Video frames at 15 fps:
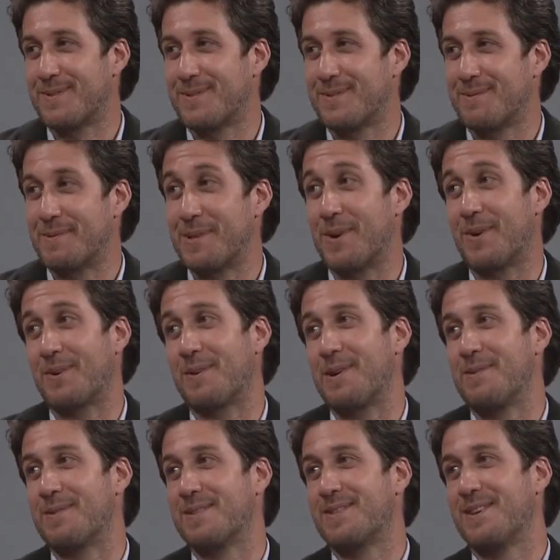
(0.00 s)
we don't agree
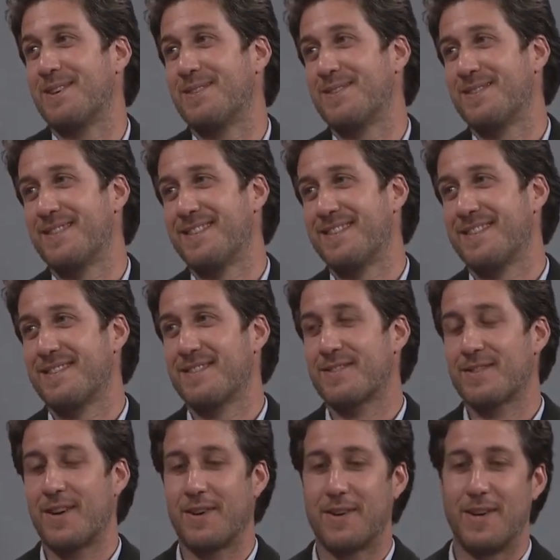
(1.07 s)
with, too.
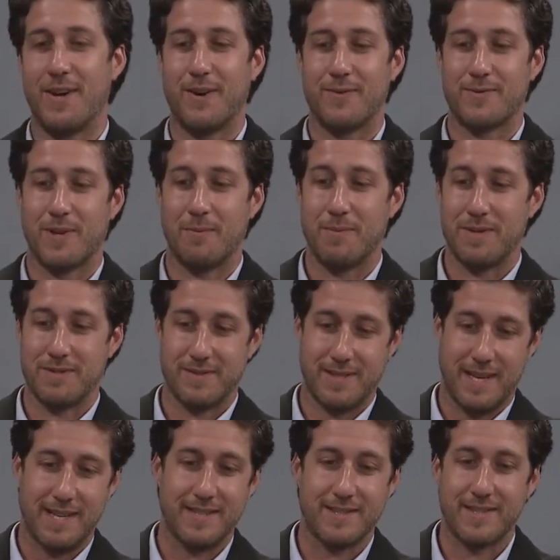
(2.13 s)
So, if someone
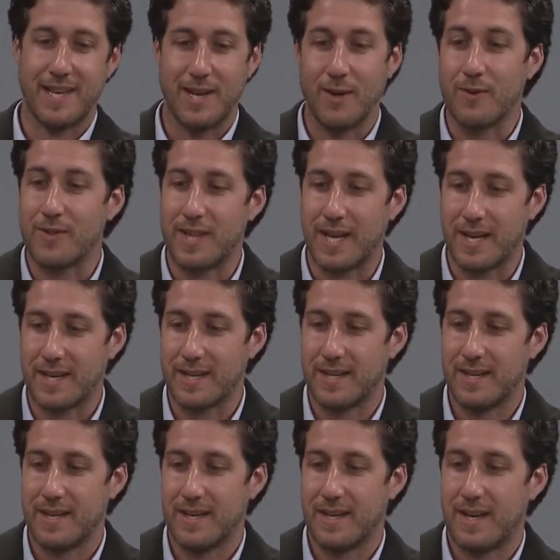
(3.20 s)
says they don't think
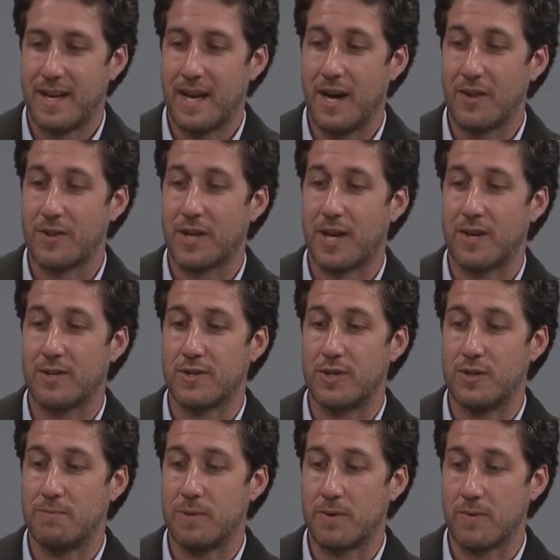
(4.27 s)
healthcare is a
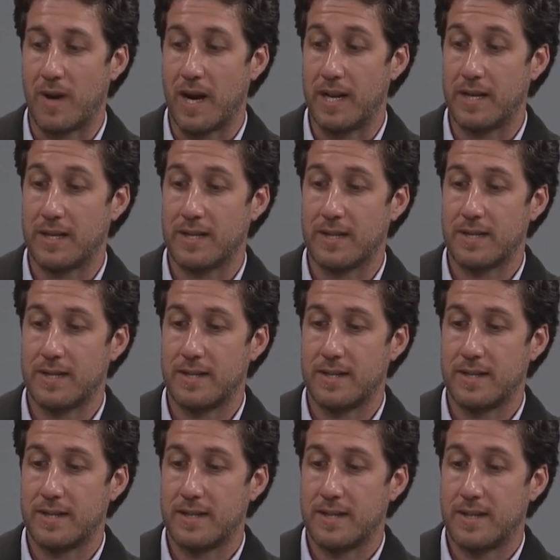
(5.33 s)
human right,
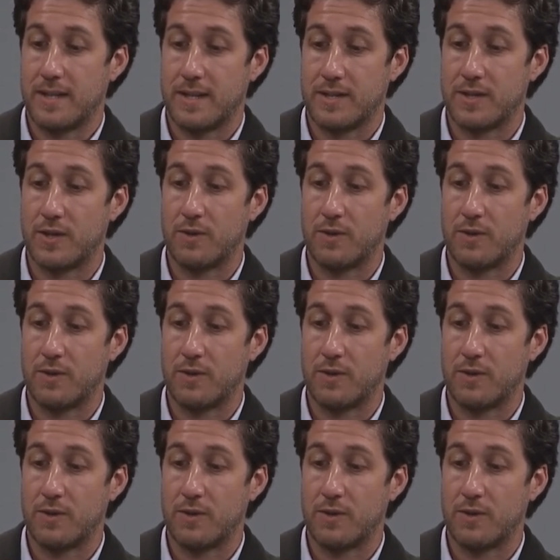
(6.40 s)
that's